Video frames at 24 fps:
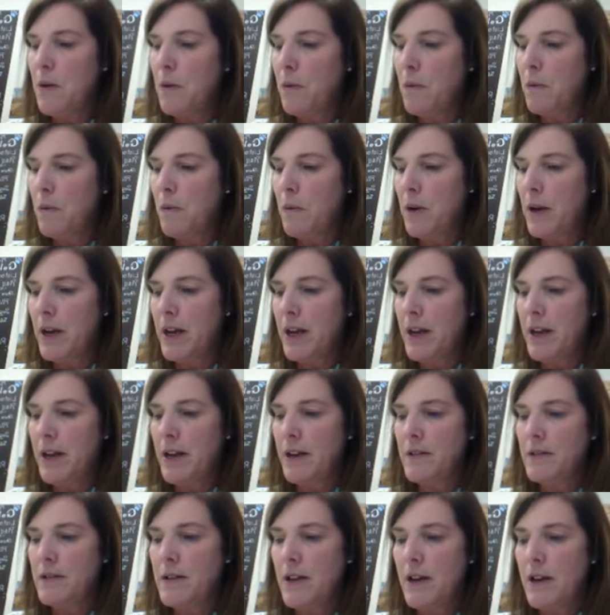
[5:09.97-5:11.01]

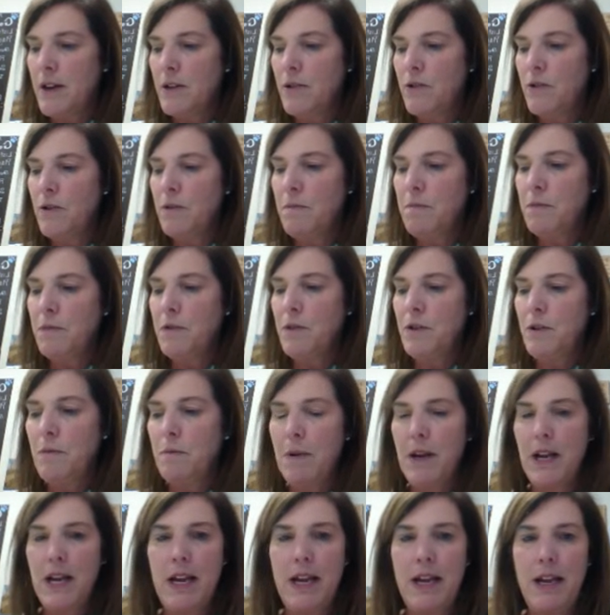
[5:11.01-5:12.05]
was
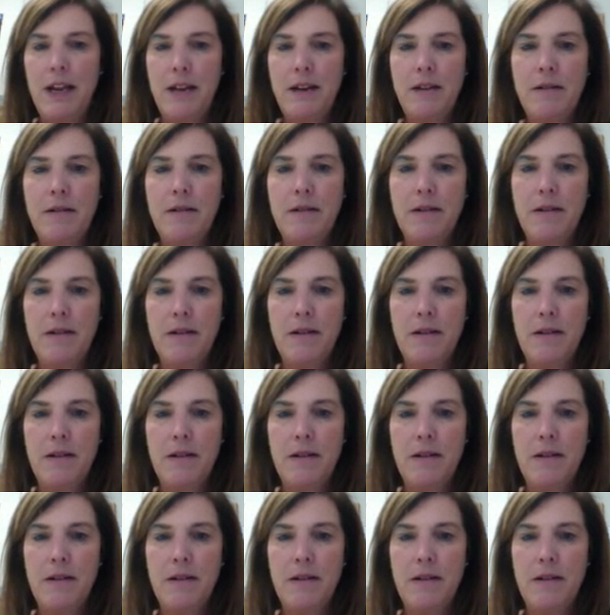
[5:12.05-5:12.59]
tryptophan.